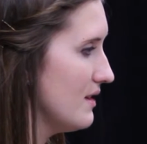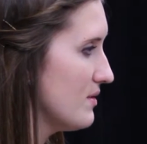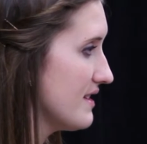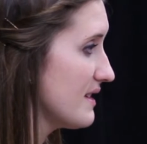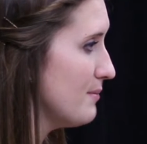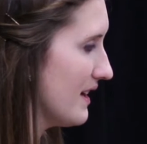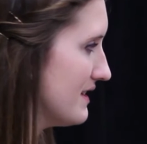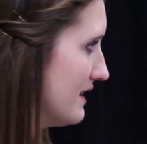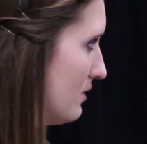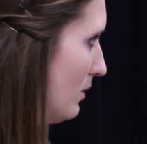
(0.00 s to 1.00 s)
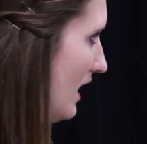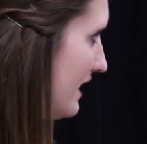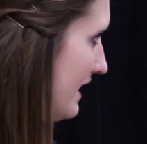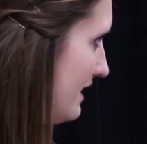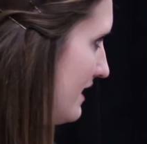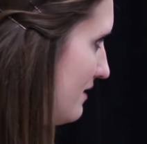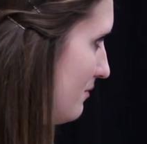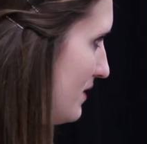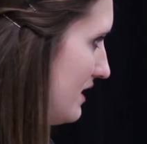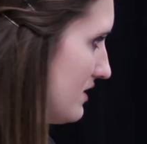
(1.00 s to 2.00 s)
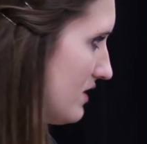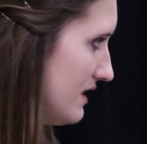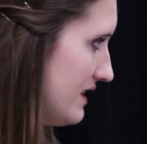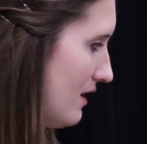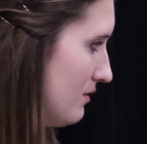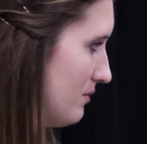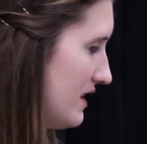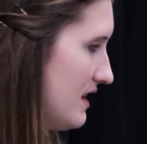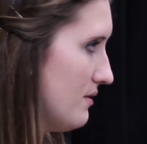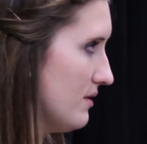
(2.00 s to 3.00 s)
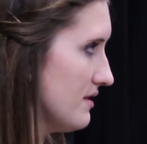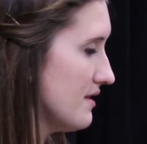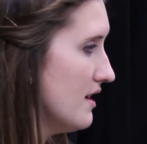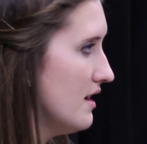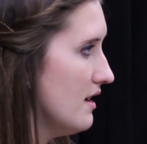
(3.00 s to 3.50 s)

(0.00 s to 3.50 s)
he was expecting to walk in and be shut down, but he was